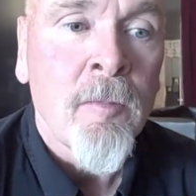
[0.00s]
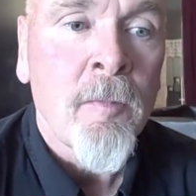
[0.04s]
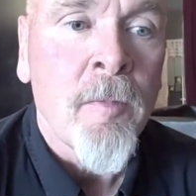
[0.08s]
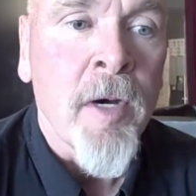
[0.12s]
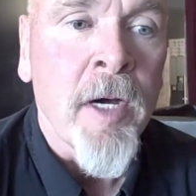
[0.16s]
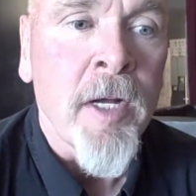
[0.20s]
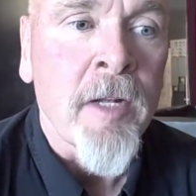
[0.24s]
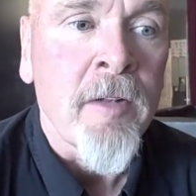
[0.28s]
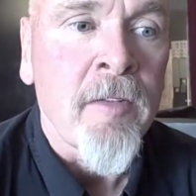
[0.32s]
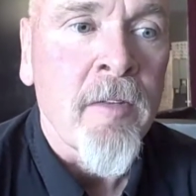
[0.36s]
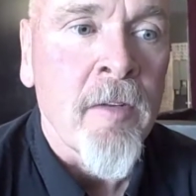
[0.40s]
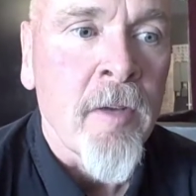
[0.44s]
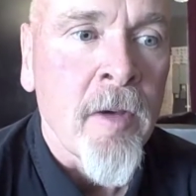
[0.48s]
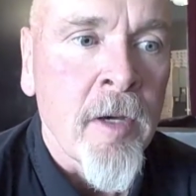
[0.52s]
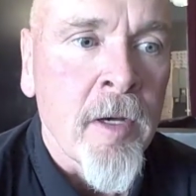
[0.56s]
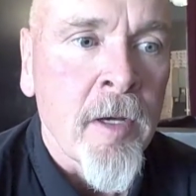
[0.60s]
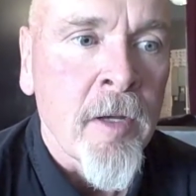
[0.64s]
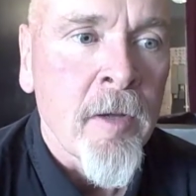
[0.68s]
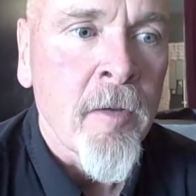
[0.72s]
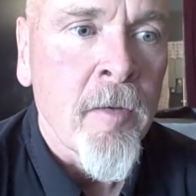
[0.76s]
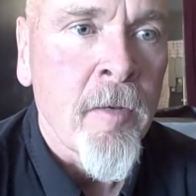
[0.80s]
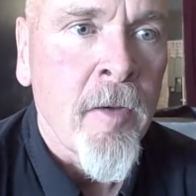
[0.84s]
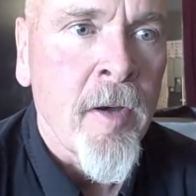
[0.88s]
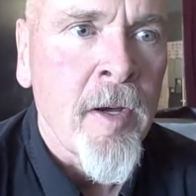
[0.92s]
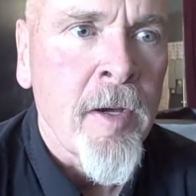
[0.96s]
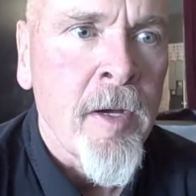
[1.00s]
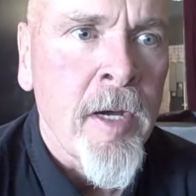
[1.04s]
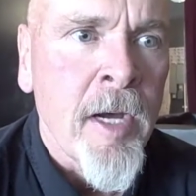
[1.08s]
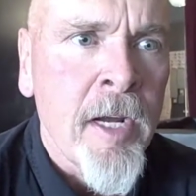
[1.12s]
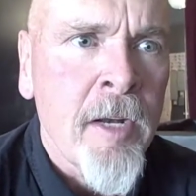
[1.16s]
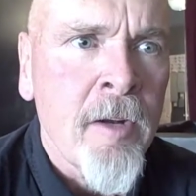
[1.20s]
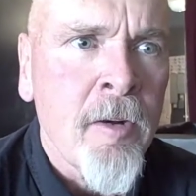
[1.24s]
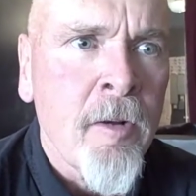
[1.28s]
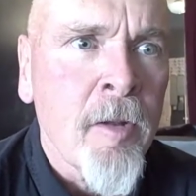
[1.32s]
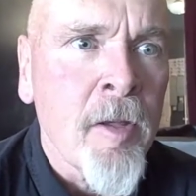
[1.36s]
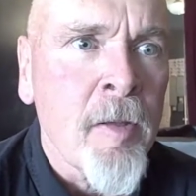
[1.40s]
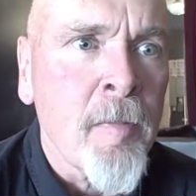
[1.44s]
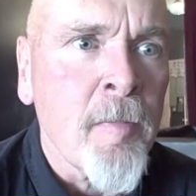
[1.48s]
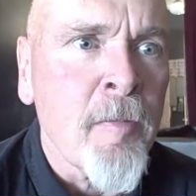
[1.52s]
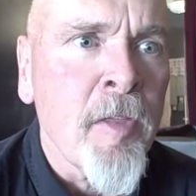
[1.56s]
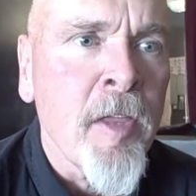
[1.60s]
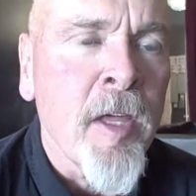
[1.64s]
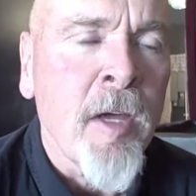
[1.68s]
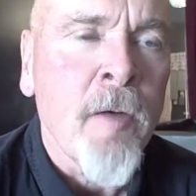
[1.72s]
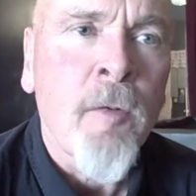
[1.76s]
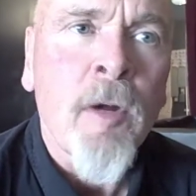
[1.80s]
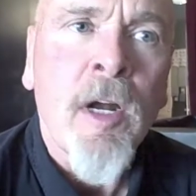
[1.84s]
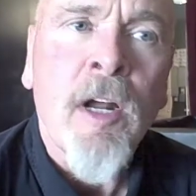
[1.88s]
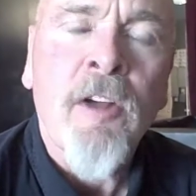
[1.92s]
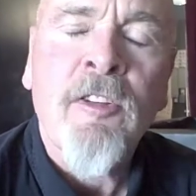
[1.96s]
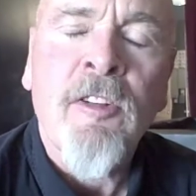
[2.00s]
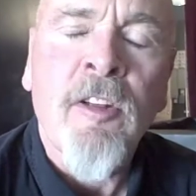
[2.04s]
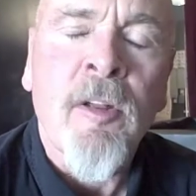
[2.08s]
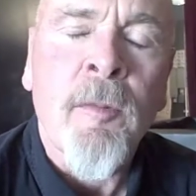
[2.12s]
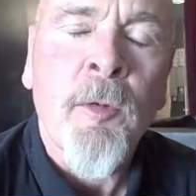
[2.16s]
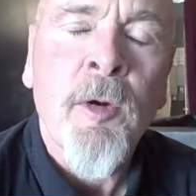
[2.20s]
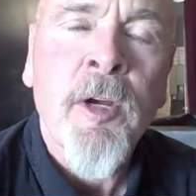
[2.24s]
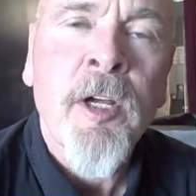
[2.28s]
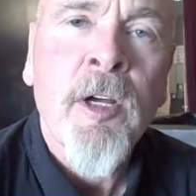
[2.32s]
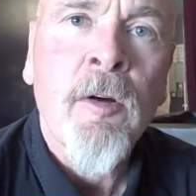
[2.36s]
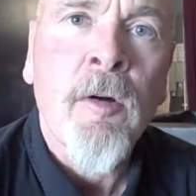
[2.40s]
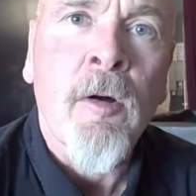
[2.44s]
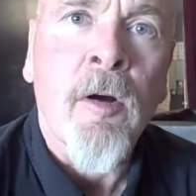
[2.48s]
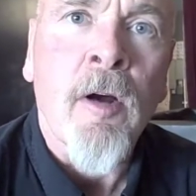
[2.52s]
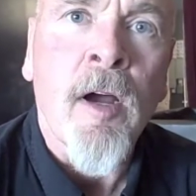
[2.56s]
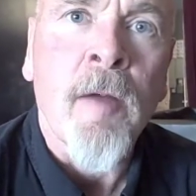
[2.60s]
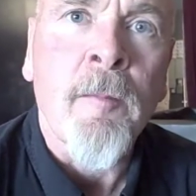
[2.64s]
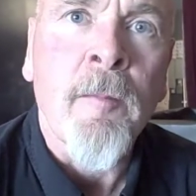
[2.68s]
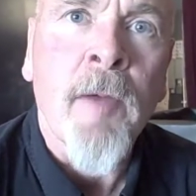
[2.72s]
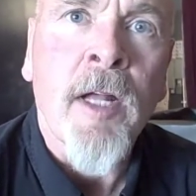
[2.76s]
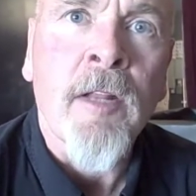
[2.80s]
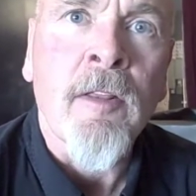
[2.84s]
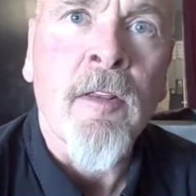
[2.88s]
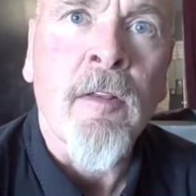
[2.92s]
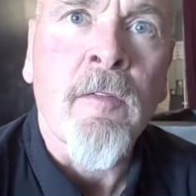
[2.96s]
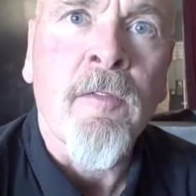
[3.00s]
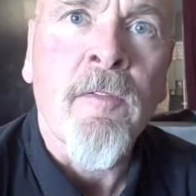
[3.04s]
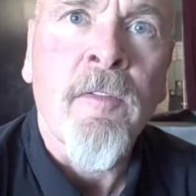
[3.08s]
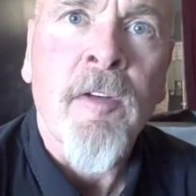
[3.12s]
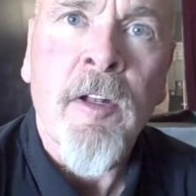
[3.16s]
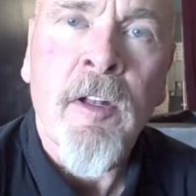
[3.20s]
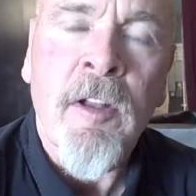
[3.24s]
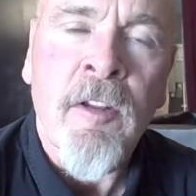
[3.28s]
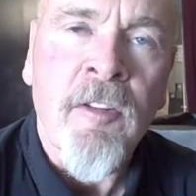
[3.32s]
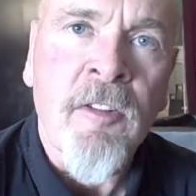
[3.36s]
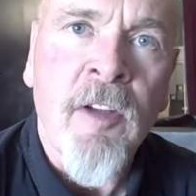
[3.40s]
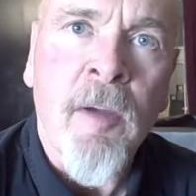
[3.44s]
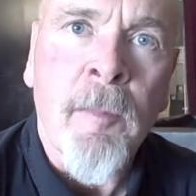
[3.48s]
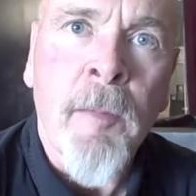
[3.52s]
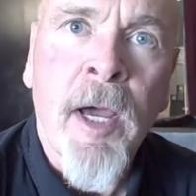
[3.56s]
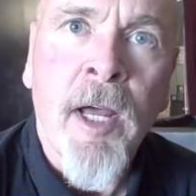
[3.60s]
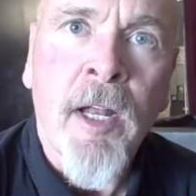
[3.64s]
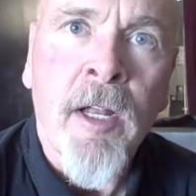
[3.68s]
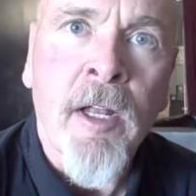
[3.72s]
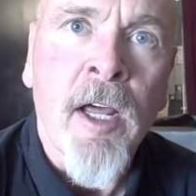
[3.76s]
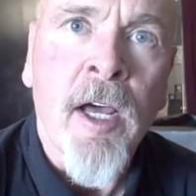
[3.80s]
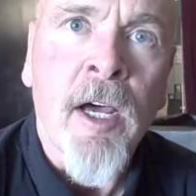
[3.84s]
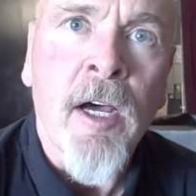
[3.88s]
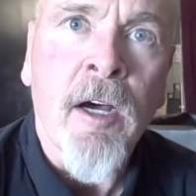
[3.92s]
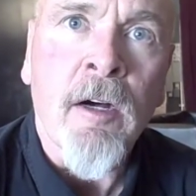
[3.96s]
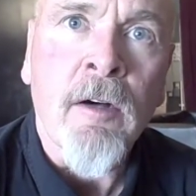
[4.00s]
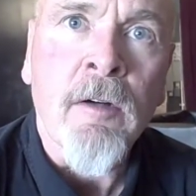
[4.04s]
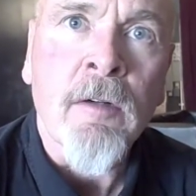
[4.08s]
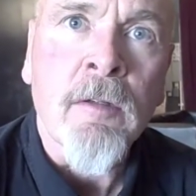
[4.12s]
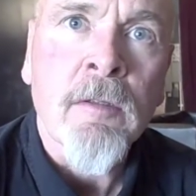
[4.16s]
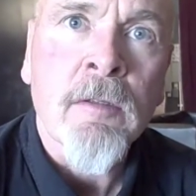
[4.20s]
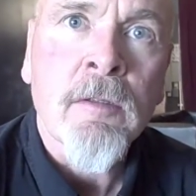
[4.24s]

But I don't even think when I was in the Marine Corps I'm at the fitness I'm at now.